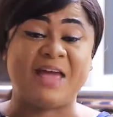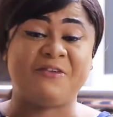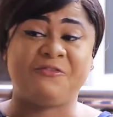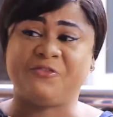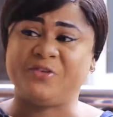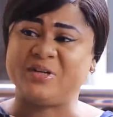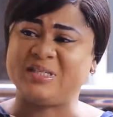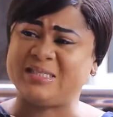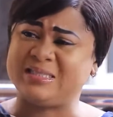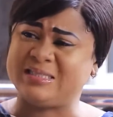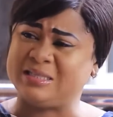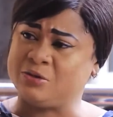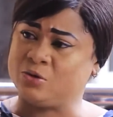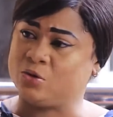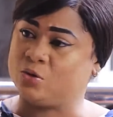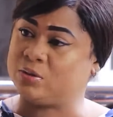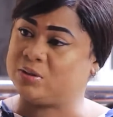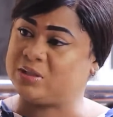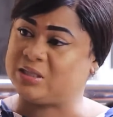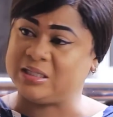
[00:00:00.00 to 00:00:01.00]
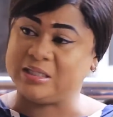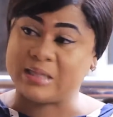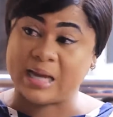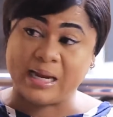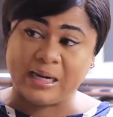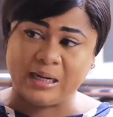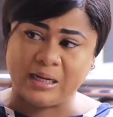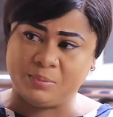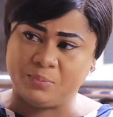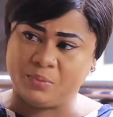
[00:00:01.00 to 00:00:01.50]
Every single thing
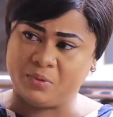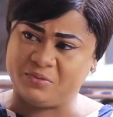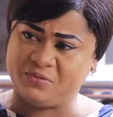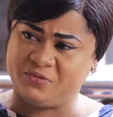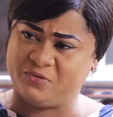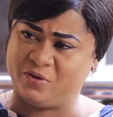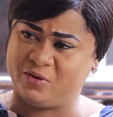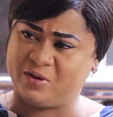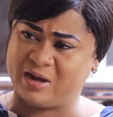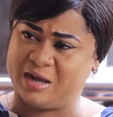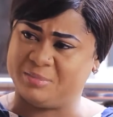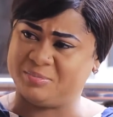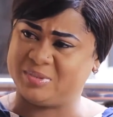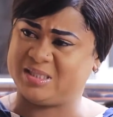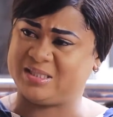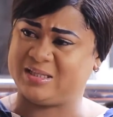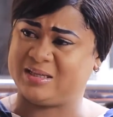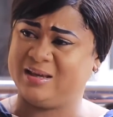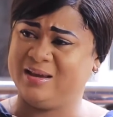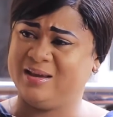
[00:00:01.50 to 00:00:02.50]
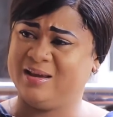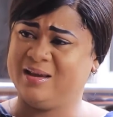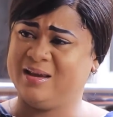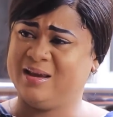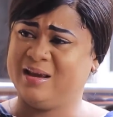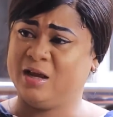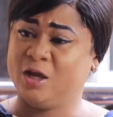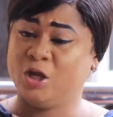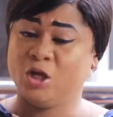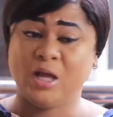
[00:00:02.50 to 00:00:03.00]
I labored for, Kamsi,
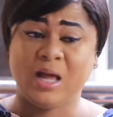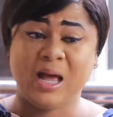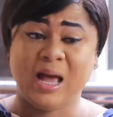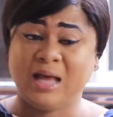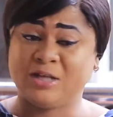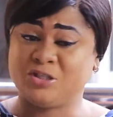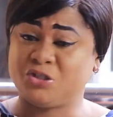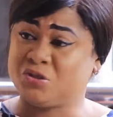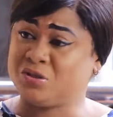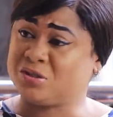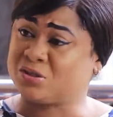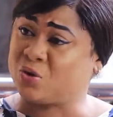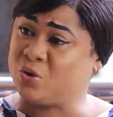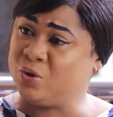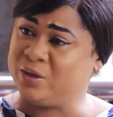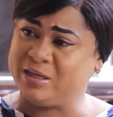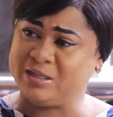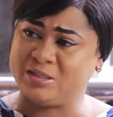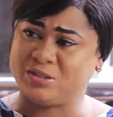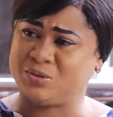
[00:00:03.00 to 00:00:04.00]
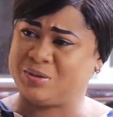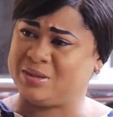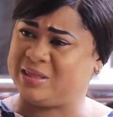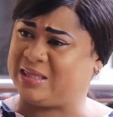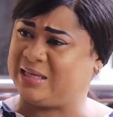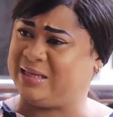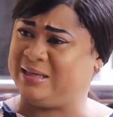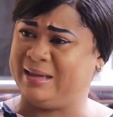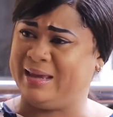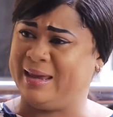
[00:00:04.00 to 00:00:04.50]
has just gone into
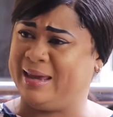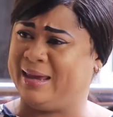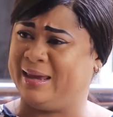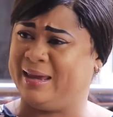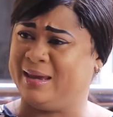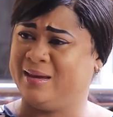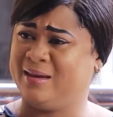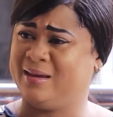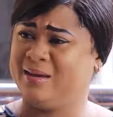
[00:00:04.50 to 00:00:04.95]
thin air.